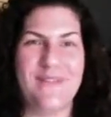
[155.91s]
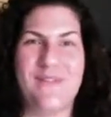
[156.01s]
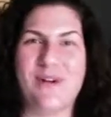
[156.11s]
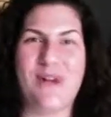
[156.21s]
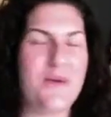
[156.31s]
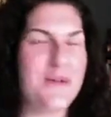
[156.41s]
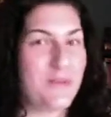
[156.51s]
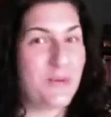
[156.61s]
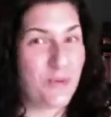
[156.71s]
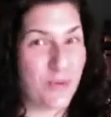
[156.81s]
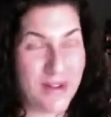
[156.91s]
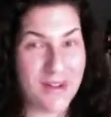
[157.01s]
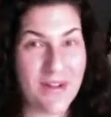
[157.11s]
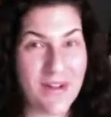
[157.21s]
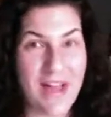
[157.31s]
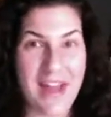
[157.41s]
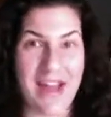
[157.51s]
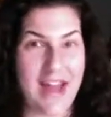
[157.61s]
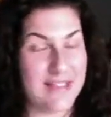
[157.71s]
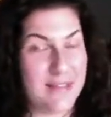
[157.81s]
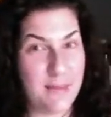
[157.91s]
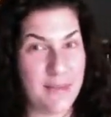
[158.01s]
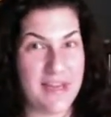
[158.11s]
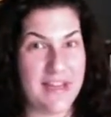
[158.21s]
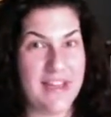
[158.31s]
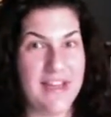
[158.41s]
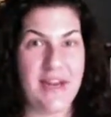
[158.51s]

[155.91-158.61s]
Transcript: Virgo is critical, and it has an opinion,